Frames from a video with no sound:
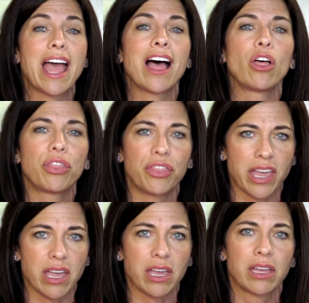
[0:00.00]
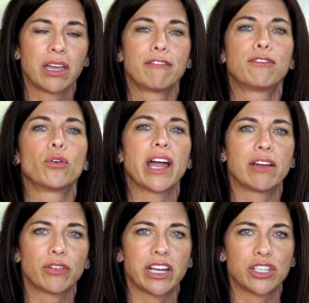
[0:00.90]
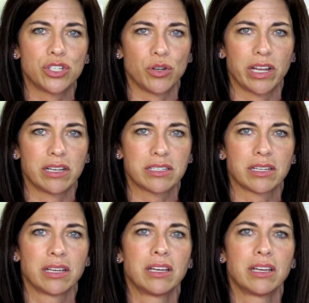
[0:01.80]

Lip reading: healthy for every student.